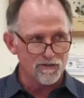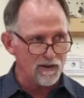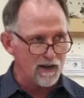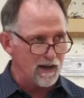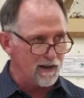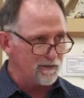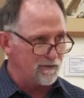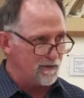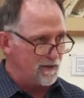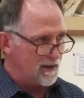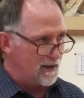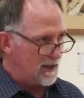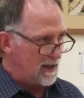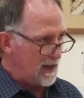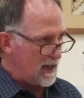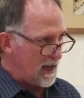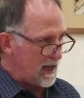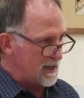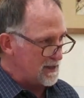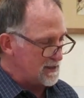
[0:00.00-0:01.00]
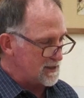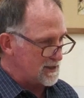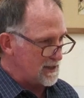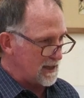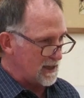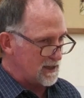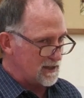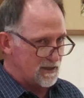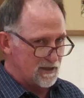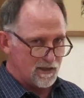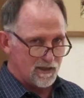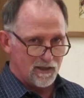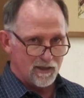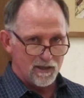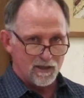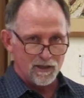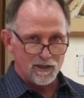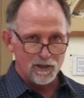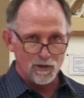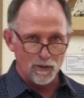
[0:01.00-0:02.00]
five and six
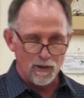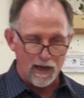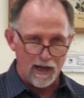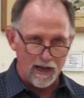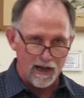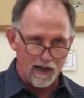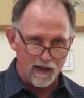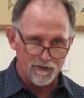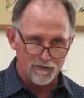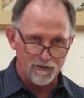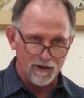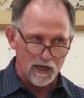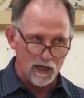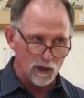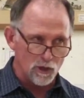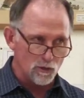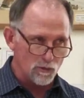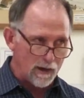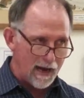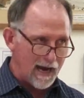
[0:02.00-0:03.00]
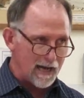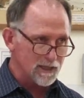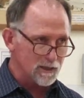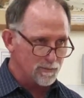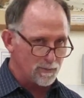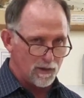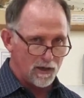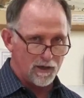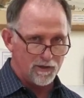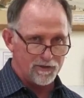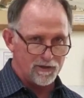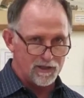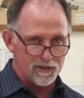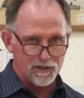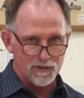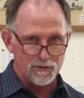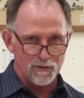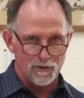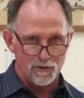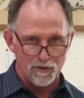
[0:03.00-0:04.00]
to have a grasp on this
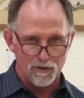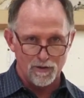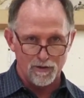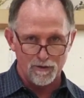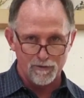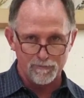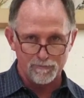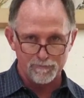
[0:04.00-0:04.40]
truth.